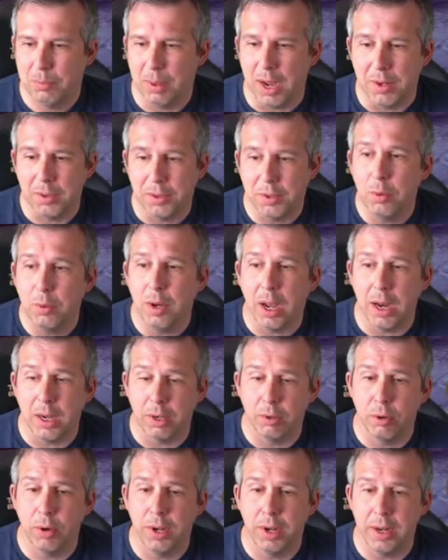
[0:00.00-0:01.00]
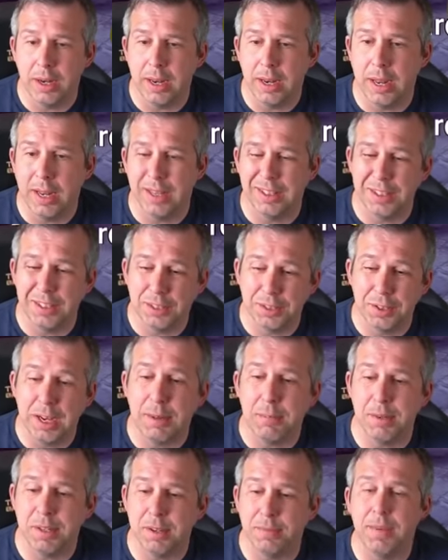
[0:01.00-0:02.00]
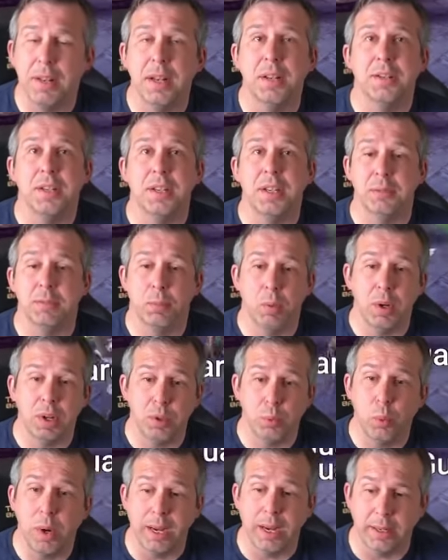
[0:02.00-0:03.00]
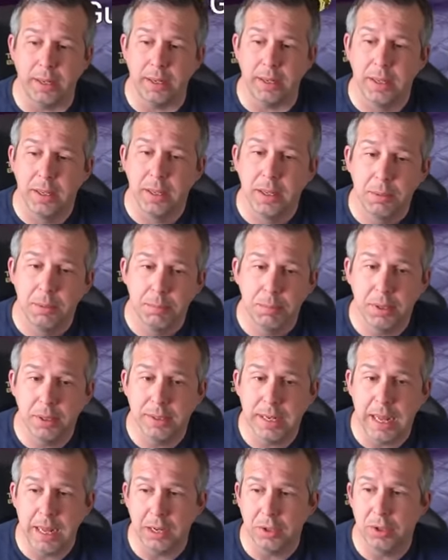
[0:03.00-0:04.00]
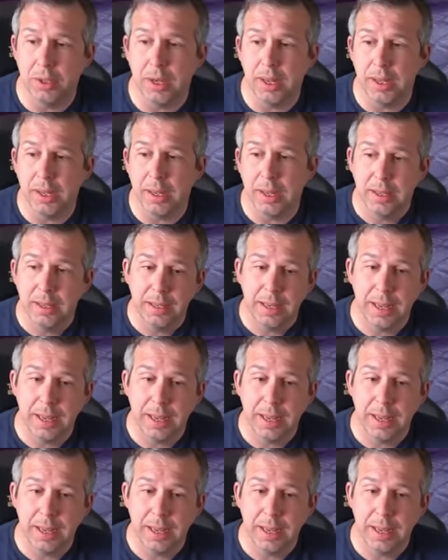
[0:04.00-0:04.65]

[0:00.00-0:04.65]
But I do like Creodan here. It's a shame his affinity is weak, because actually